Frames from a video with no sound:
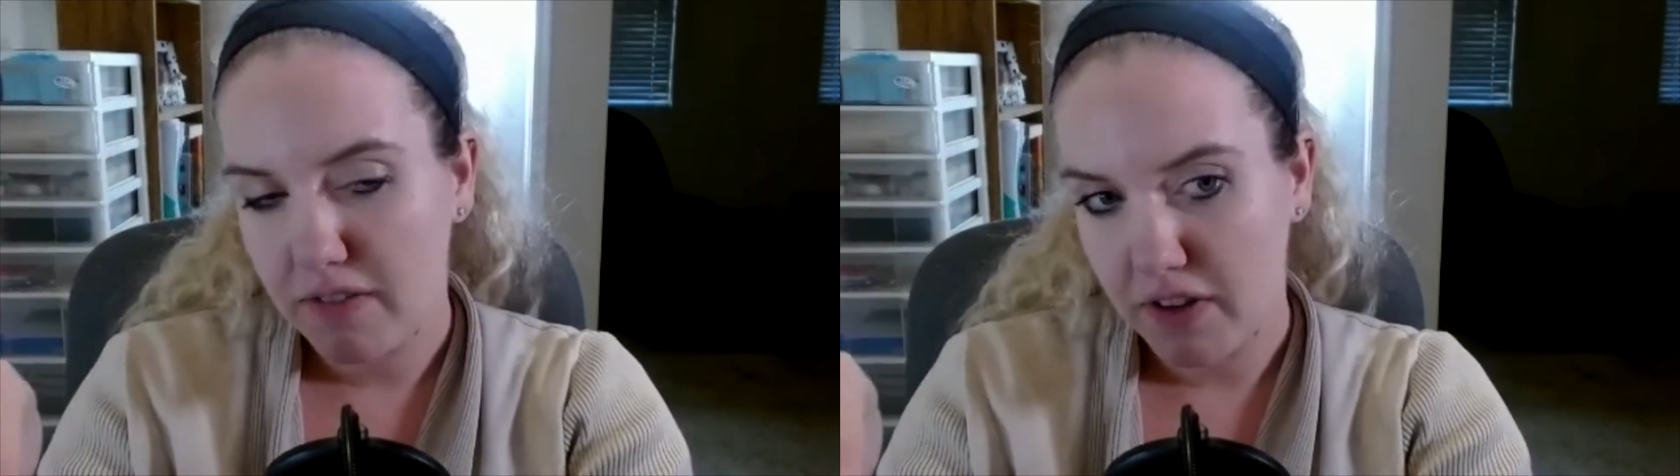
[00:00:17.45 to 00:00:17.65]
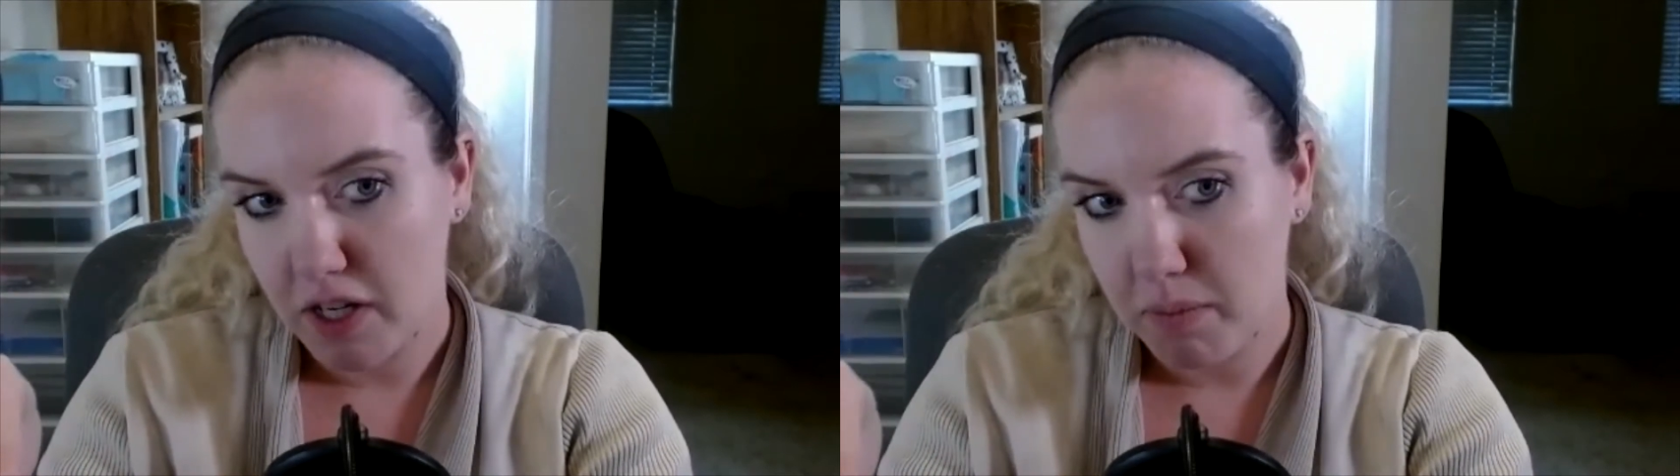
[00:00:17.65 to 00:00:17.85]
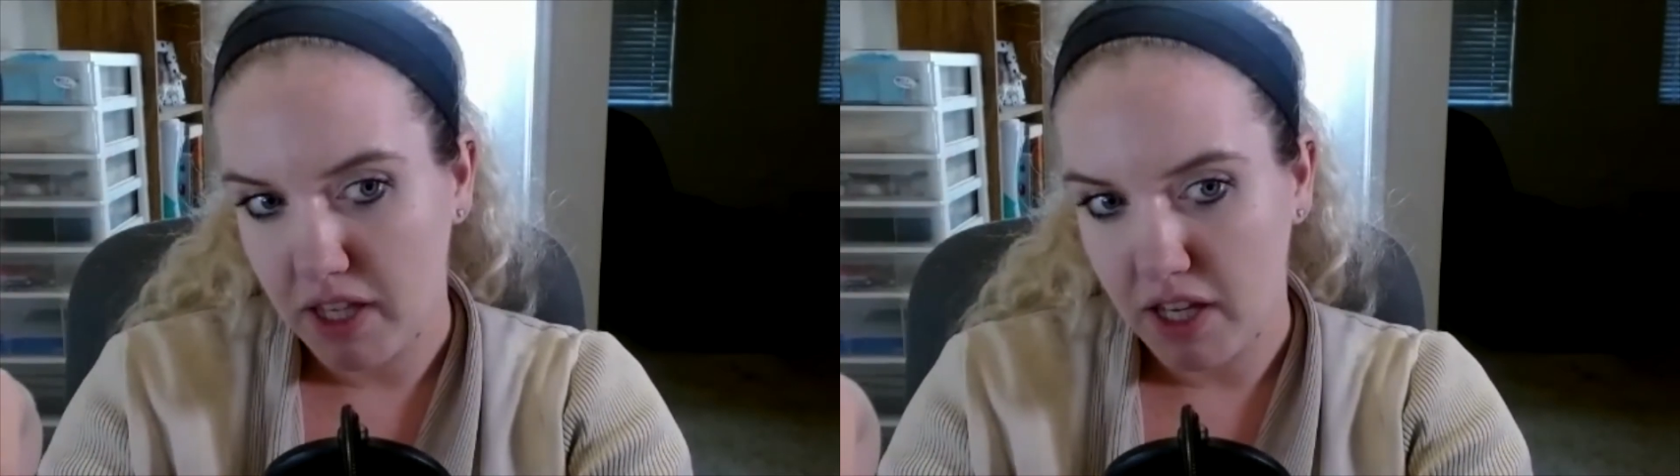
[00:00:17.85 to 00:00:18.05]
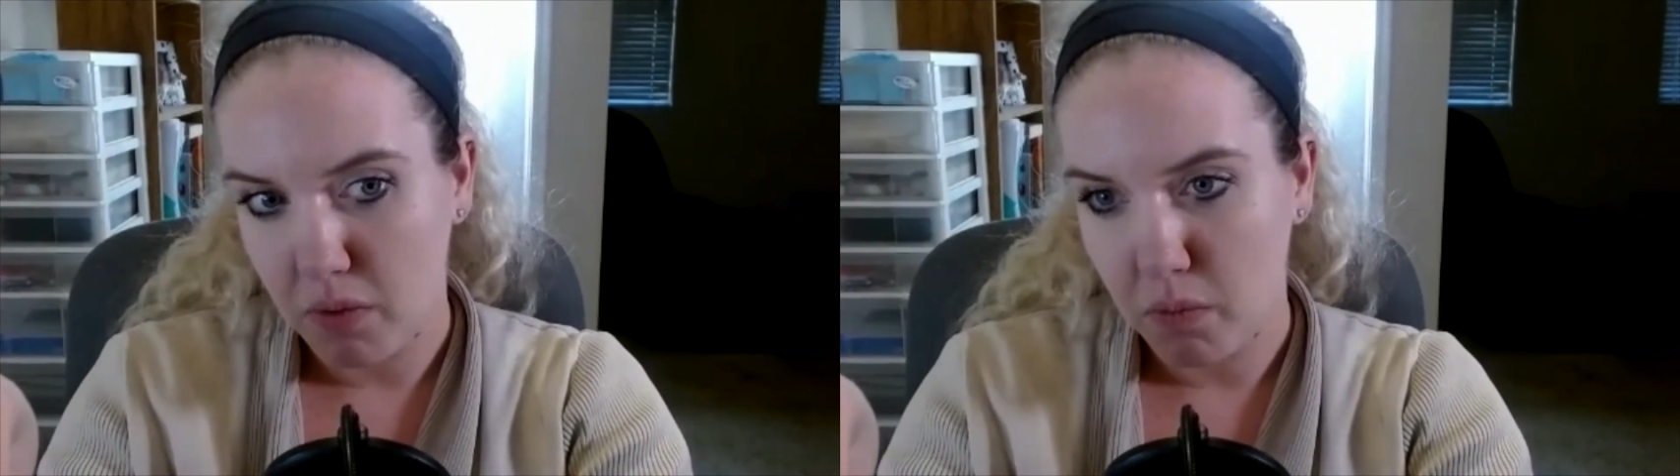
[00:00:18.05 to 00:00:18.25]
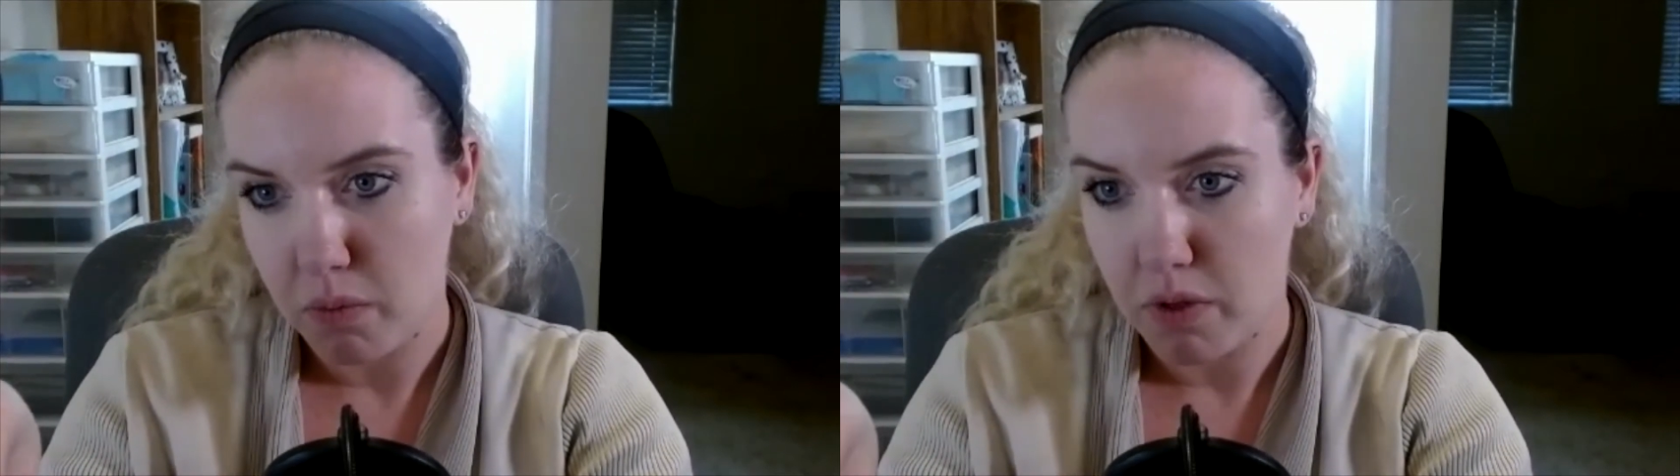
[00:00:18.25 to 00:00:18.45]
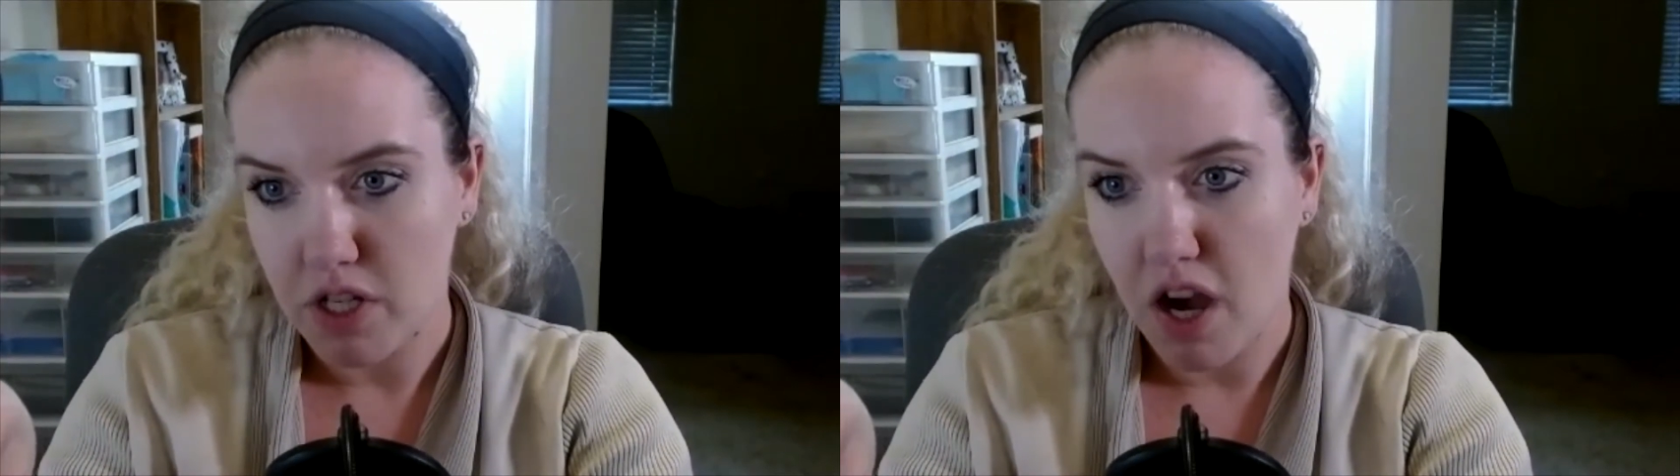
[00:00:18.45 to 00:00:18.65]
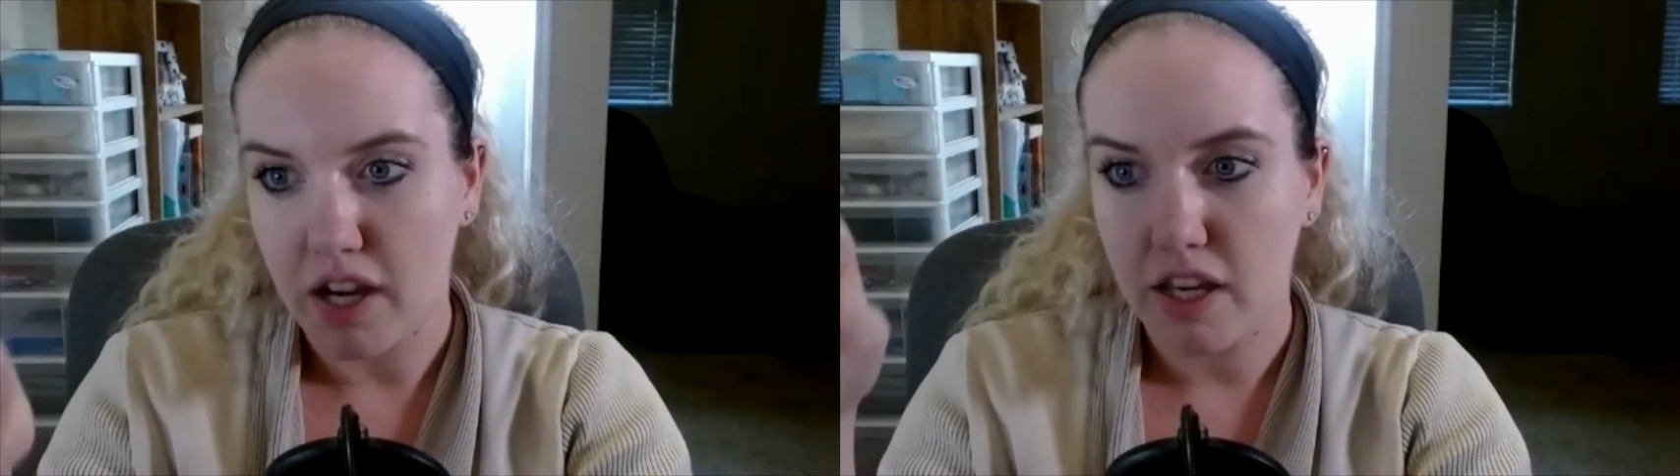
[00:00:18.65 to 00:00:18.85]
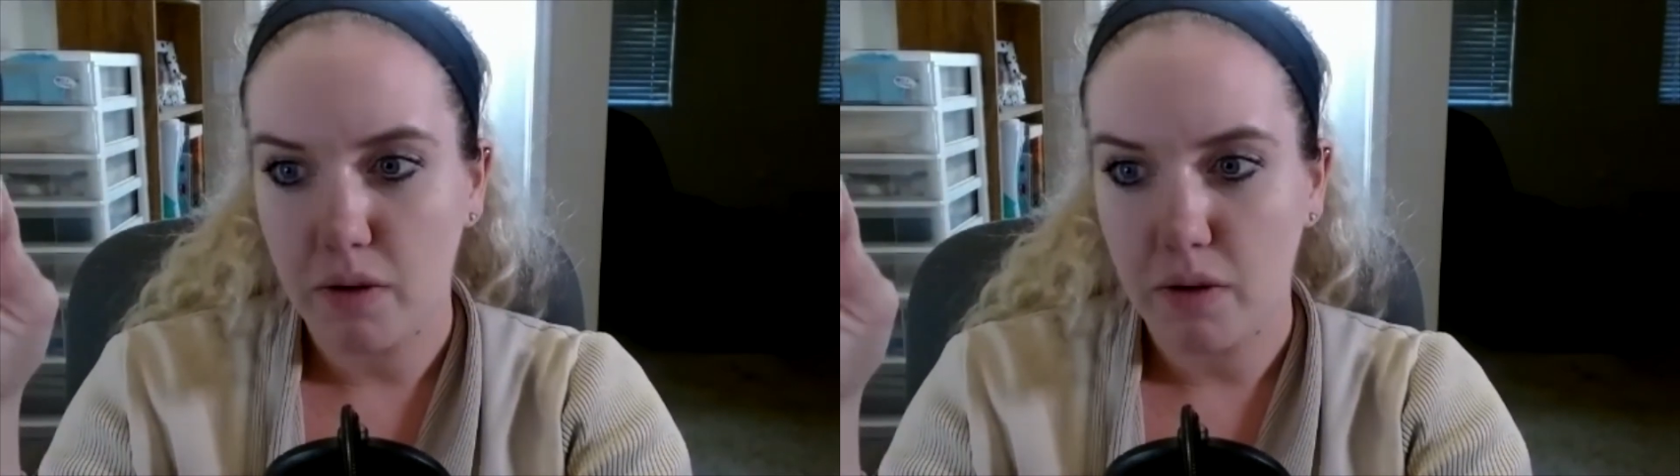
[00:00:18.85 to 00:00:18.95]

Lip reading: very beginning when we were talking,